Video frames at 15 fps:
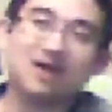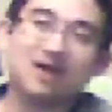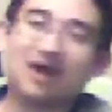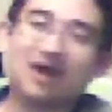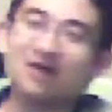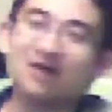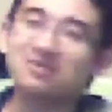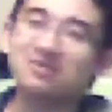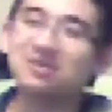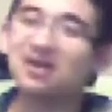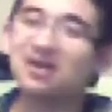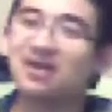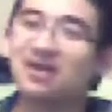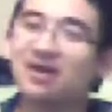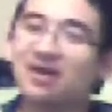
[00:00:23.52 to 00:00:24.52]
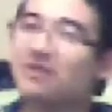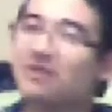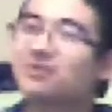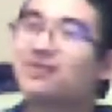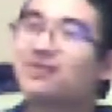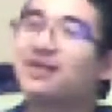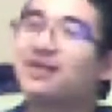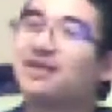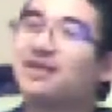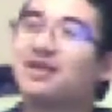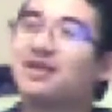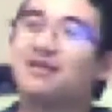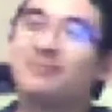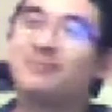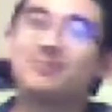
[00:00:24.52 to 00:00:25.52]
I was like, I was
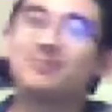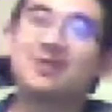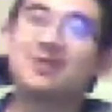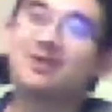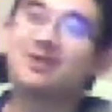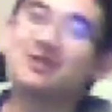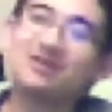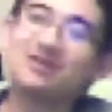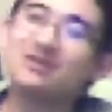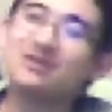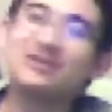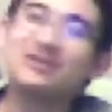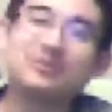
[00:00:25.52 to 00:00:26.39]
thinking, you know,